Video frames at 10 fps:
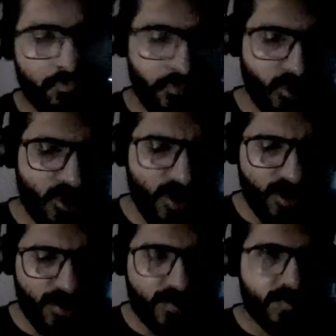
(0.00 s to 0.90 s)
sort,
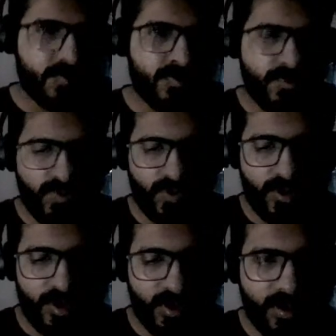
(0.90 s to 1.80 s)
sort
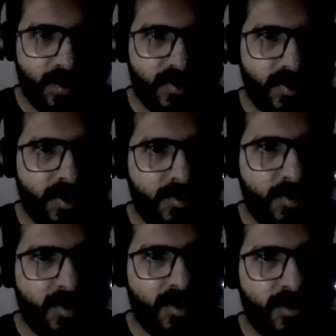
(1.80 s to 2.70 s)
in descending maybe.